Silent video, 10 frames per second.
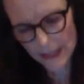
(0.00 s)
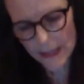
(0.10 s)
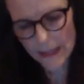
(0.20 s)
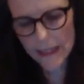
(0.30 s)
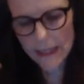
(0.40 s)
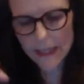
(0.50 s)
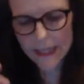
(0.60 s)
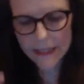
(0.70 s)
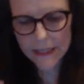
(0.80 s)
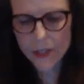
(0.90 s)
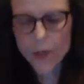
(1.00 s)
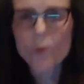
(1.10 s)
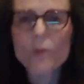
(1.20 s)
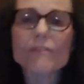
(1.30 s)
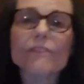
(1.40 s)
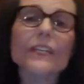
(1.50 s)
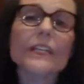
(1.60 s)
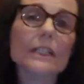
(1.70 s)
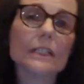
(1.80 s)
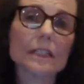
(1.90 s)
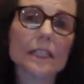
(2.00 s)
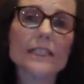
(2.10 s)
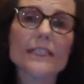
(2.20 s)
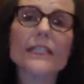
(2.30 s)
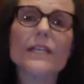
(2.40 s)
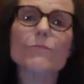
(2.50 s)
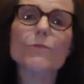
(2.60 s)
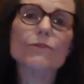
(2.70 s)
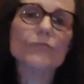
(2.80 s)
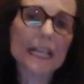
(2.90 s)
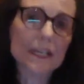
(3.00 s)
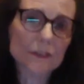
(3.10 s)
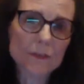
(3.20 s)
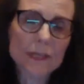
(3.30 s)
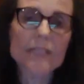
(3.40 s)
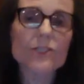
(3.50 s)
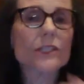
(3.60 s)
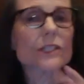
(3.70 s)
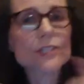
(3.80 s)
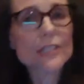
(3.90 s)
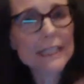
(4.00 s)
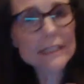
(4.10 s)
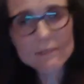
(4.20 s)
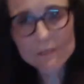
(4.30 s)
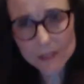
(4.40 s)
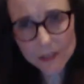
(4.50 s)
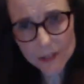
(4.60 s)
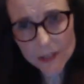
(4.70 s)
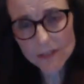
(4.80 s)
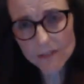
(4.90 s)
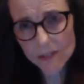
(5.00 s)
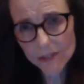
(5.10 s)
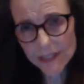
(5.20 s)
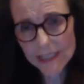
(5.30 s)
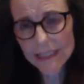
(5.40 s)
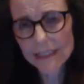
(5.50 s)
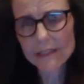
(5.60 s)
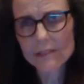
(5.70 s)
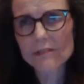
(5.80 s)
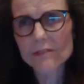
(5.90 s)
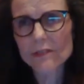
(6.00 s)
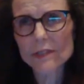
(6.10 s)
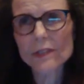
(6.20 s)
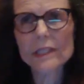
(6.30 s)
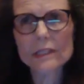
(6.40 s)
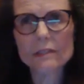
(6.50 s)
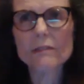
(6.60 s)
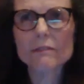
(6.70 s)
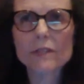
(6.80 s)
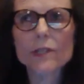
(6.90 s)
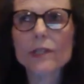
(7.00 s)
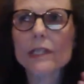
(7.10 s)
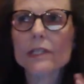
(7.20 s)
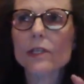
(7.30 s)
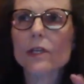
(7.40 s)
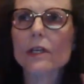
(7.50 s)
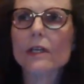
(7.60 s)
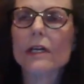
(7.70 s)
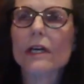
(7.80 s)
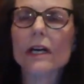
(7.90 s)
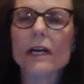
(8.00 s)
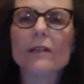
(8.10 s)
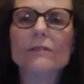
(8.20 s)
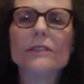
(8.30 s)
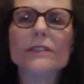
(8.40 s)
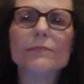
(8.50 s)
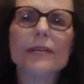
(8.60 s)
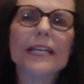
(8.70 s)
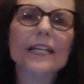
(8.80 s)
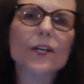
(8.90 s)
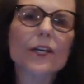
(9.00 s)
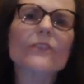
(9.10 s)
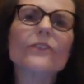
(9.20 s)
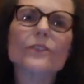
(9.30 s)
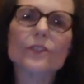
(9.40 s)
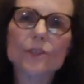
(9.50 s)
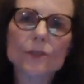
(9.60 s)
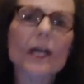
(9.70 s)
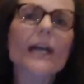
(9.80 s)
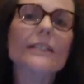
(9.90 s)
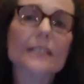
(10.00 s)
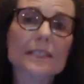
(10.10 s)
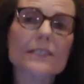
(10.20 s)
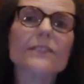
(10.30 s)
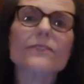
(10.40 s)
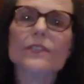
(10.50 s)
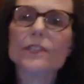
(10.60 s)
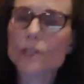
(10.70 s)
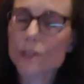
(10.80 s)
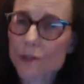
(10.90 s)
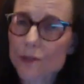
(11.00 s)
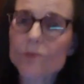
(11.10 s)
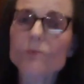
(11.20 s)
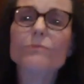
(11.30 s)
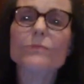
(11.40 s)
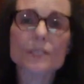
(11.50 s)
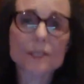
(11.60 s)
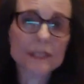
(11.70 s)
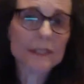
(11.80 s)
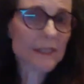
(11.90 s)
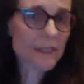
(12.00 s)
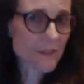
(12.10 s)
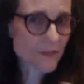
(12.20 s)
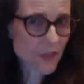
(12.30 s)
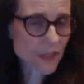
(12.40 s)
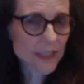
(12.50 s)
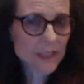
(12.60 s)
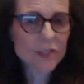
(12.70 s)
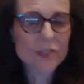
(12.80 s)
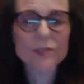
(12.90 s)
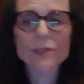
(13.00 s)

line reveal as they move down the page and are slightly very variegated, varied, varied, uh, depending on the new context of the new material it's falling into.